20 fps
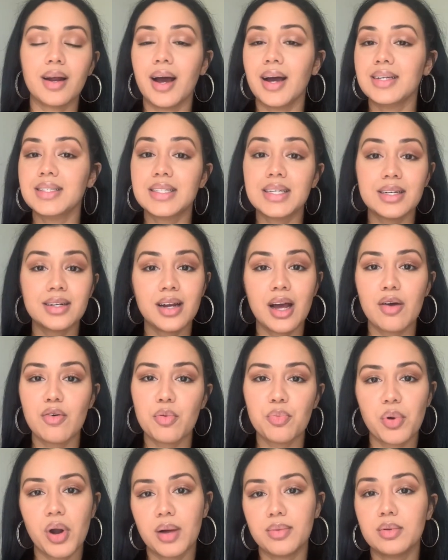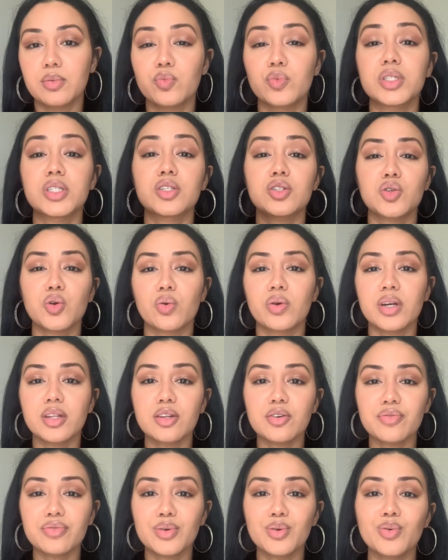I didn't have a problem with storing the
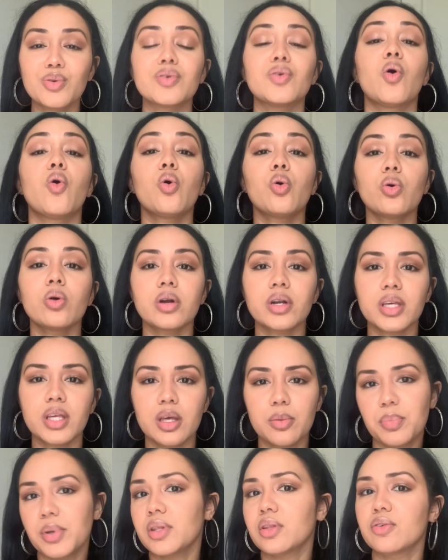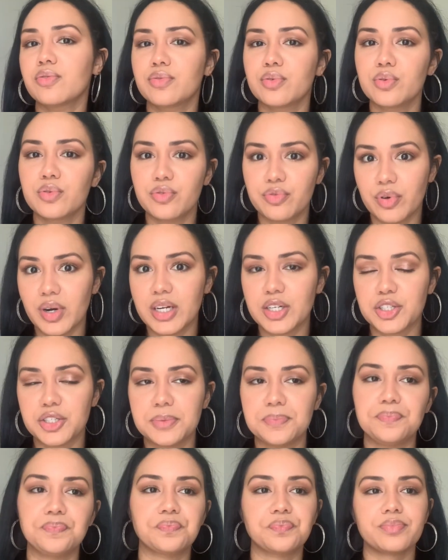food or keeping the food fresh.
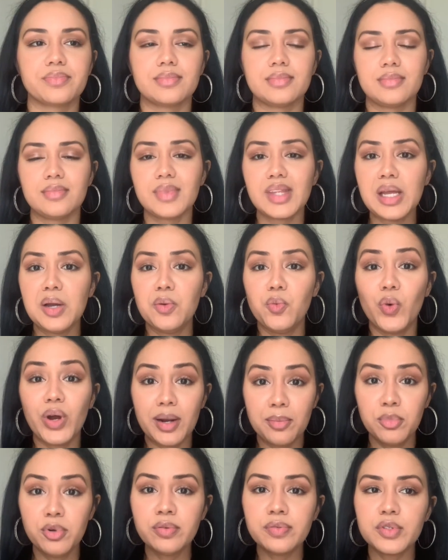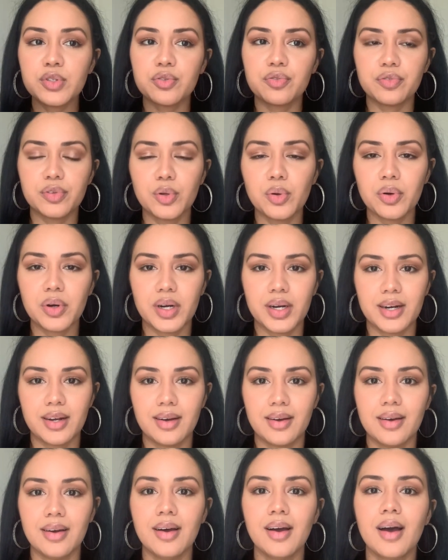When I moved to
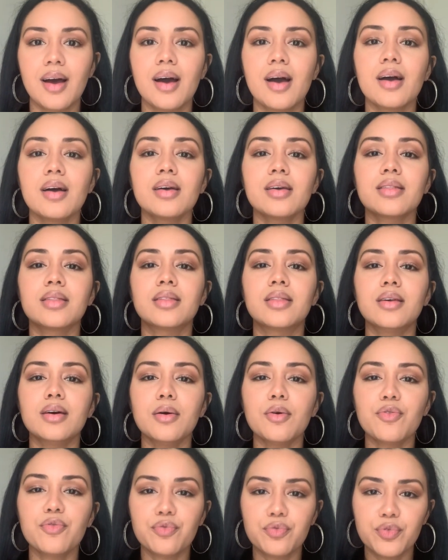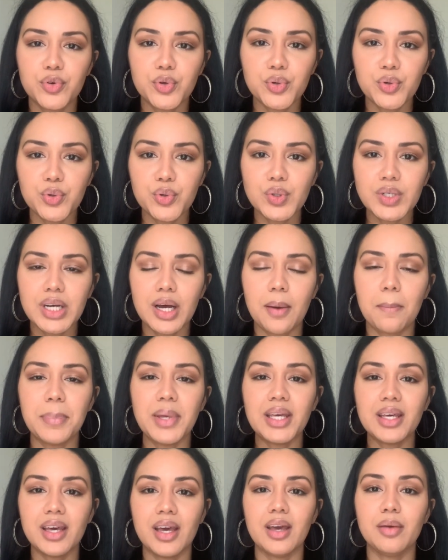Florida, the food
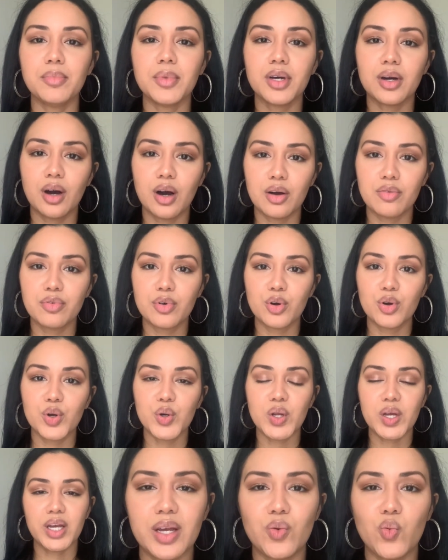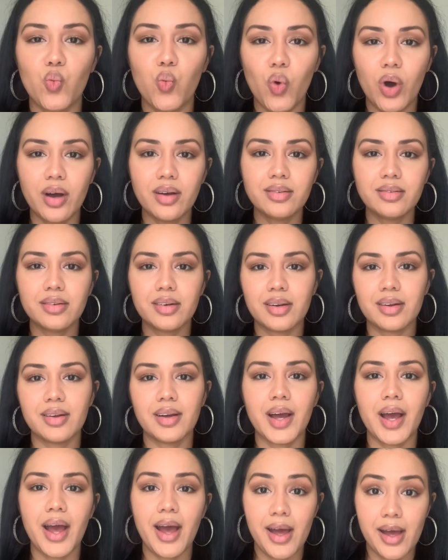became covered in one,
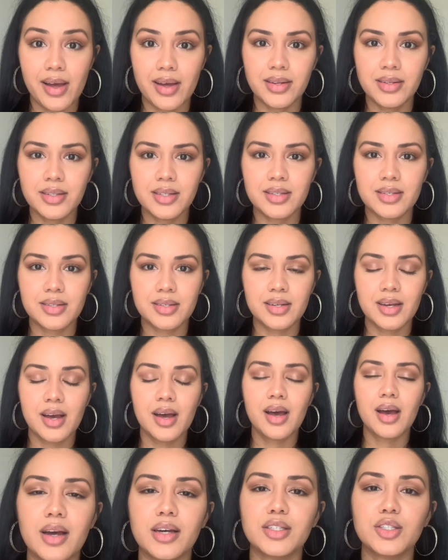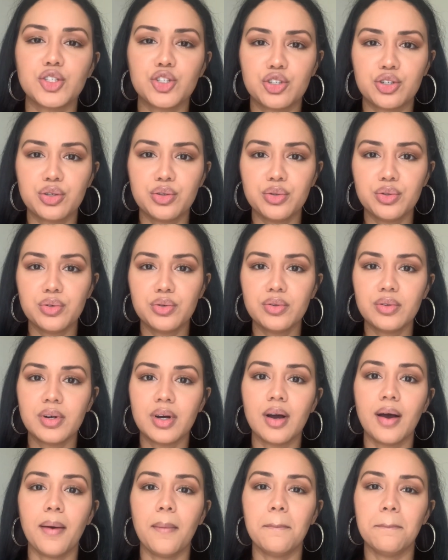ants, two,
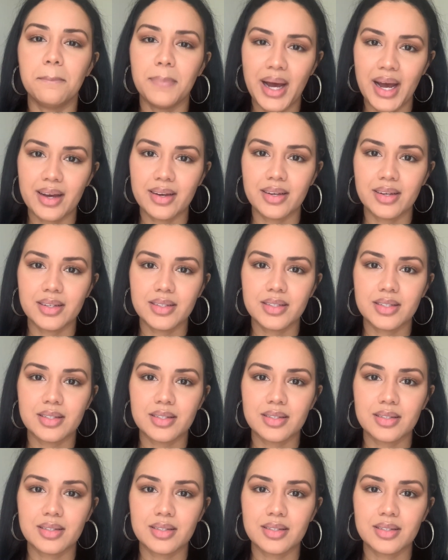maggots,